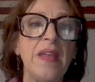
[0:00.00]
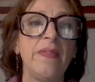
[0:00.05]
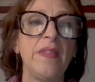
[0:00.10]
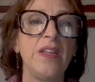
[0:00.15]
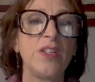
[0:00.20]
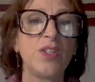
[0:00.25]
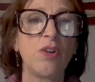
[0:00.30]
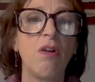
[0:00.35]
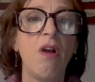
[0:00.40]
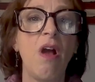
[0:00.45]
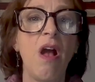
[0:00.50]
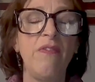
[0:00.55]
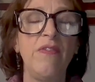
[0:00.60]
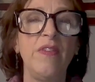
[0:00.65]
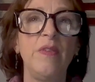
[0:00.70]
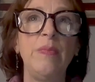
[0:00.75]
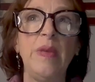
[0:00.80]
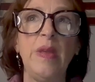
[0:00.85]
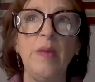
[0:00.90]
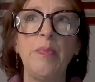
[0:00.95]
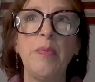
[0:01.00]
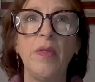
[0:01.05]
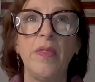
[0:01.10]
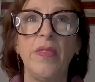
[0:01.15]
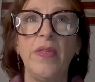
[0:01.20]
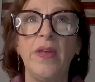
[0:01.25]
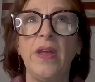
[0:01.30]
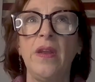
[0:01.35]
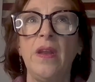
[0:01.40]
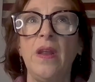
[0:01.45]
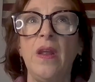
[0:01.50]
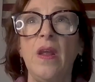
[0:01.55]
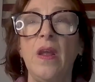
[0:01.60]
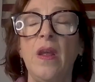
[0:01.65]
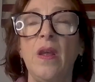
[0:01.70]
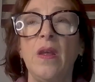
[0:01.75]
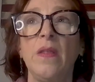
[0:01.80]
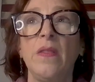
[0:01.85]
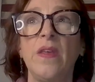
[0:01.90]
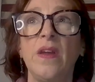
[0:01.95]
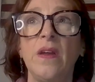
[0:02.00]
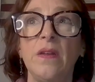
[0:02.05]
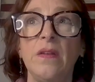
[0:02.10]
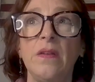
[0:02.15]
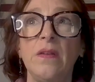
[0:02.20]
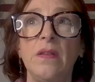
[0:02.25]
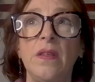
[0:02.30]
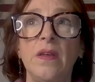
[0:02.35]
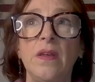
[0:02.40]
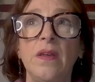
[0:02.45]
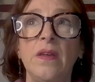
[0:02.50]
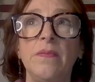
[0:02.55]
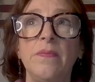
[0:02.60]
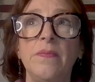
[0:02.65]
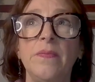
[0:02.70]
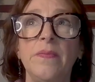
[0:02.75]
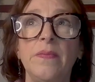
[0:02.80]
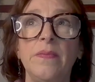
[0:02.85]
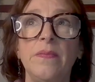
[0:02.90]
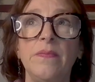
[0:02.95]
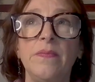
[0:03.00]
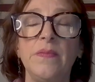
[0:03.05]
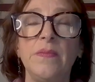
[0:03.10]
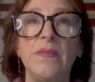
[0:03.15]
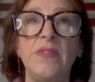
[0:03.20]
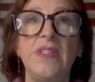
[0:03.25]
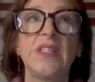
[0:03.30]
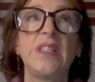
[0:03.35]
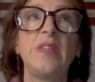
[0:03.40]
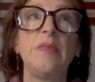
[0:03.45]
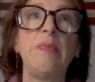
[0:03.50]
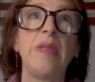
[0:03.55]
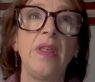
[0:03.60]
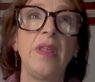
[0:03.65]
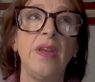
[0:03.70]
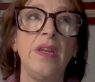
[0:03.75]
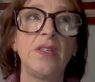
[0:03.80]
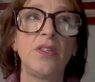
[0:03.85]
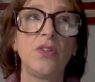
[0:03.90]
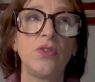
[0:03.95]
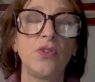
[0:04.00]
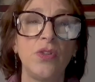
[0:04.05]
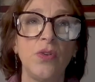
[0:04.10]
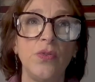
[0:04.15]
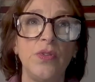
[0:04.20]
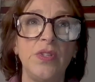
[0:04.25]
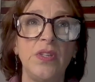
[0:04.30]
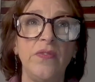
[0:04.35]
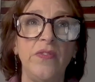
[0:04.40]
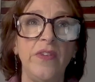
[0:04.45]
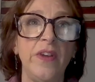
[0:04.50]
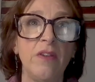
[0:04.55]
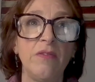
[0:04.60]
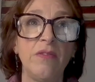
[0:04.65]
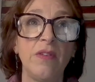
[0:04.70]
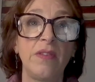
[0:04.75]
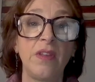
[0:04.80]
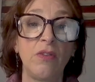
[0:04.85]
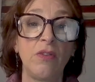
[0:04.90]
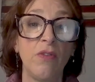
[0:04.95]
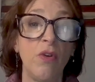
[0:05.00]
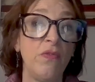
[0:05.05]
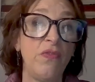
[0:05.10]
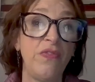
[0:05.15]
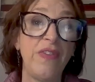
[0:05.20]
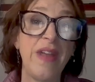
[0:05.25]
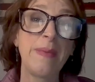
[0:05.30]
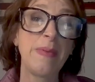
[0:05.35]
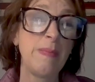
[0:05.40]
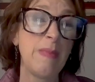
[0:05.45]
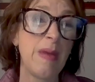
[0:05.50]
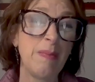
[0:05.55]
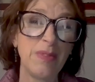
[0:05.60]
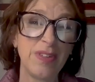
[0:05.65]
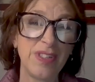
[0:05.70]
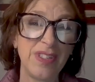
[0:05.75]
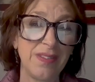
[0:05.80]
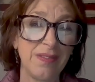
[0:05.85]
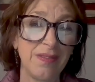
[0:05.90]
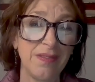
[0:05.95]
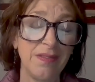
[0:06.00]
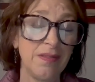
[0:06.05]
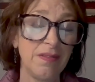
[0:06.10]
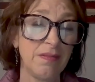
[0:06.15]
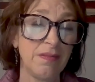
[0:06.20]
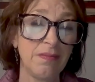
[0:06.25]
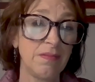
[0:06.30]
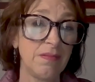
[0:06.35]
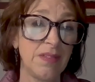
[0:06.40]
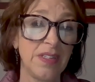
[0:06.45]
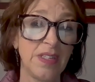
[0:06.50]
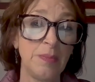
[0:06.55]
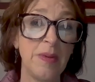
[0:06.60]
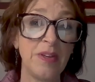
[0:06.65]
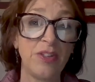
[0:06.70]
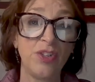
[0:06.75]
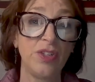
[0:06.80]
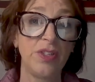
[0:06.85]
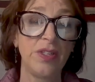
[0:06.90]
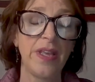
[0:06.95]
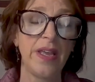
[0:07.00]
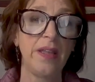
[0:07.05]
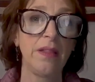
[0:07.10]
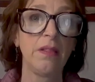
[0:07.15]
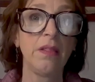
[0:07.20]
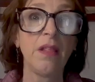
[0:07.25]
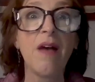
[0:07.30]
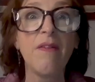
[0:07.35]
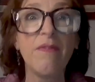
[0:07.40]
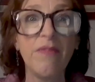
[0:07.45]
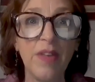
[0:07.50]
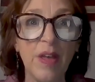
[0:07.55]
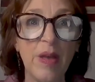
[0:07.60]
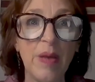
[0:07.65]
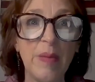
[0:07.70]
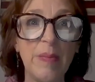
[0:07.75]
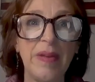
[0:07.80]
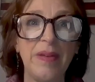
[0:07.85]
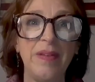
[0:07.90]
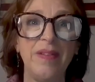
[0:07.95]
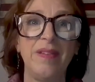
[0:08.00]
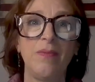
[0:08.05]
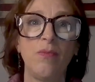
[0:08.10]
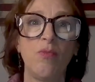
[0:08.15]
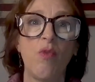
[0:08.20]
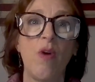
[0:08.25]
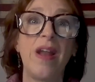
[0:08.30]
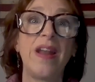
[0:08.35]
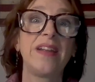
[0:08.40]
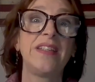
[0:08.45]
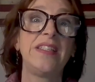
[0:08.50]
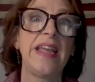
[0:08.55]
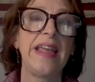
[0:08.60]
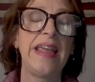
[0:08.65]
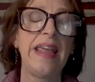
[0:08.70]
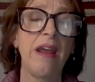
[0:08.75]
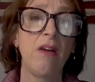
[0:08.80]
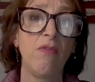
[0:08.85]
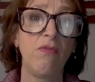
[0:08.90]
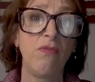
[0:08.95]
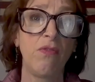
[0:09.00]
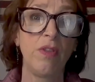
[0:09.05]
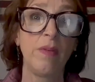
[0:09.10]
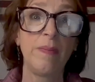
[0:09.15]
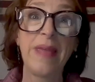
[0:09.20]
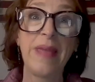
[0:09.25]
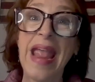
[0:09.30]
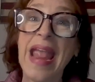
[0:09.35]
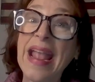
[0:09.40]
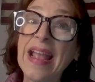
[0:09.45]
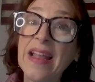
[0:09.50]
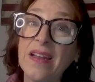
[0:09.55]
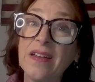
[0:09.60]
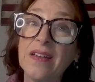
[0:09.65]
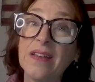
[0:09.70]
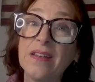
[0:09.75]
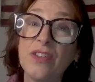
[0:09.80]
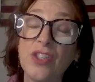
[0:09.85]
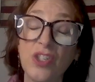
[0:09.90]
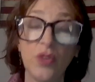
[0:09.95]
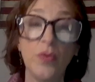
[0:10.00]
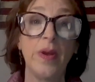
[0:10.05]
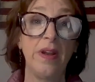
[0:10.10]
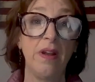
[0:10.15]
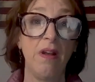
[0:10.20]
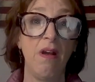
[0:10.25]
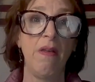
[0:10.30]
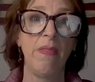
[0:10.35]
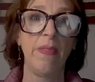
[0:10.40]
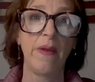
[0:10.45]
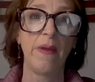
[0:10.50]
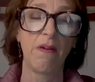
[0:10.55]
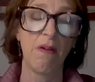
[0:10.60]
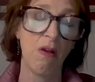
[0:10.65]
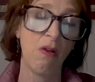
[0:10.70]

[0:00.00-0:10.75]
these are often people that the disabilities are so severe that their own family members, as much as they love them and want to take care for them, can't do it on their